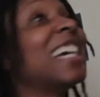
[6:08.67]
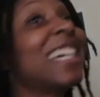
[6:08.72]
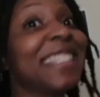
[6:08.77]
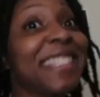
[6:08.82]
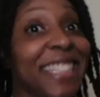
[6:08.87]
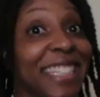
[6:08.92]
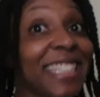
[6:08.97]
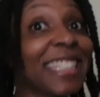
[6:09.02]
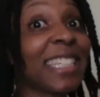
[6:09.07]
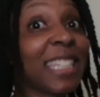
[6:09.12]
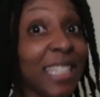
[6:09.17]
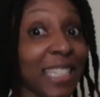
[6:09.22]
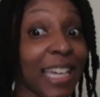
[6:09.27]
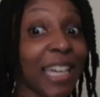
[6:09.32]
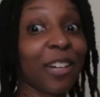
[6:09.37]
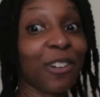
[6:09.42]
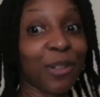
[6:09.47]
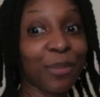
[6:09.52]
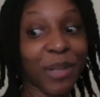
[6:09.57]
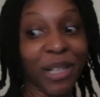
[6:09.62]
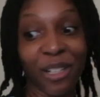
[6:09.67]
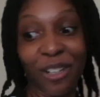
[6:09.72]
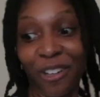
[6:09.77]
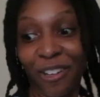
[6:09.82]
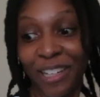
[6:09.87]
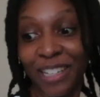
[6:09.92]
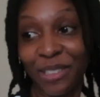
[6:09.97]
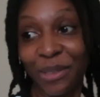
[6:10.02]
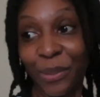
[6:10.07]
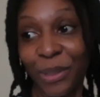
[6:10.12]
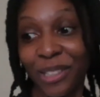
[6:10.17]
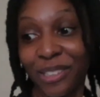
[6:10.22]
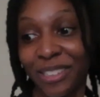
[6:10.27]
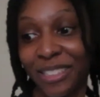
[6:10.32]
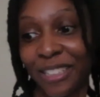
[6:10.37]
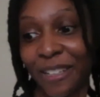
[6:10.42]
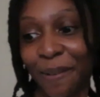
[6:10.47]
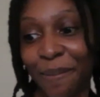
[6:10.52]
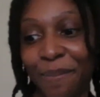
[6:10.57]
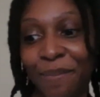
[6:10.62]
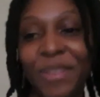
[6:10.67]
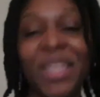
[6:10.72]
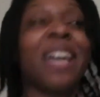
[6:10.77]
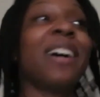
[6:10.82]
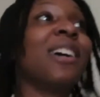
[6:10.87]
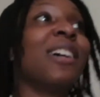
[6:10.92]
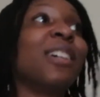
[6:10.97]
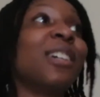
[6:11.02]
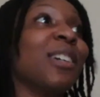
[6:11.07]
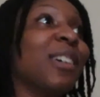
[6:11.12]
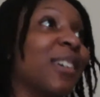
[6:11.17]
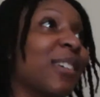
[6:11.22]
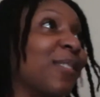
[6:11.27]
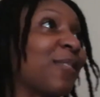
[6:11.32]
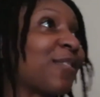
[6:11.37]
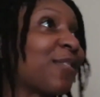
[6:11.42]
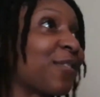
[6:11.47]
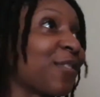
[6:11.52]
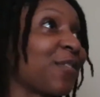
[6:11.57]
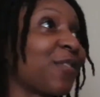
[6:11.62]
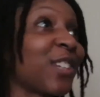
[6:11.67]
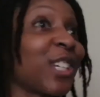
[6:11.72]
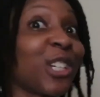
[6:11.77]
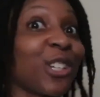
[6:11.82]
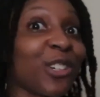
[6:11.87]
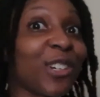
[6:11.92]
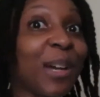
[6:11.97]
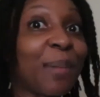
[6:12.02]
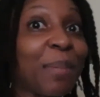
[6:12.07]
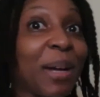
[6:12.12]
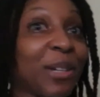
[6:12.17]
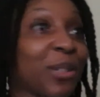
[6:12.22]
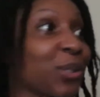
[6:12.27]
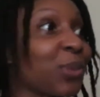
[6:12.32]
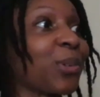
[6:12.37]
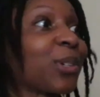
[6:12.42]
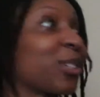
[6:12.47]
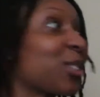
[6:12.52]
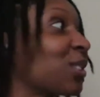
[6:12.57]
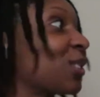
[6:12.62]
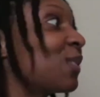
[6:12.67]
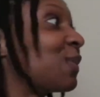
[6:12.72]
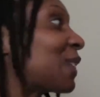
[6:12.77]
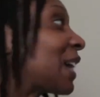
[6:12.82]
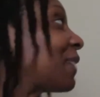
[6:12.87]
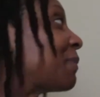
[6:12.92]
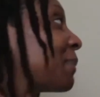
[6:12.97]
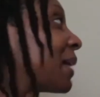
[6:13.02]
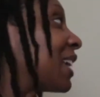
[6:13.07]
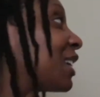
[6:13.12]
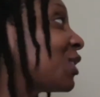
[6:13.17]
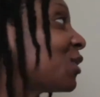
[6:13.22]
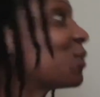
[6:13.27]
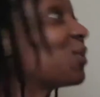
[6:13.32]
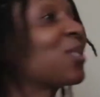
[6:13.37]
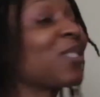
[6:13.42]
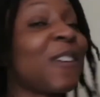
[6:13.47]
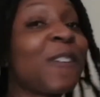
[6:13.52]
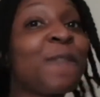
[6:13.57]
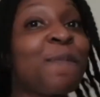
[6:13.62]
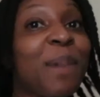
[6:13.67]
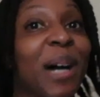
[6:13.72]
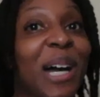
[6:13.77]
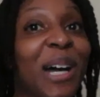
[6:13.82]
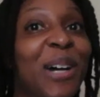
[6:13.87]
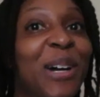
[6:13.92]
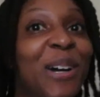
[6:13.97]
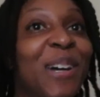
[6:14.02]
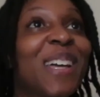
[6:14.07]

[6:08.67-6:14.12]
did get air in my car as well so figure I might as well take make use of my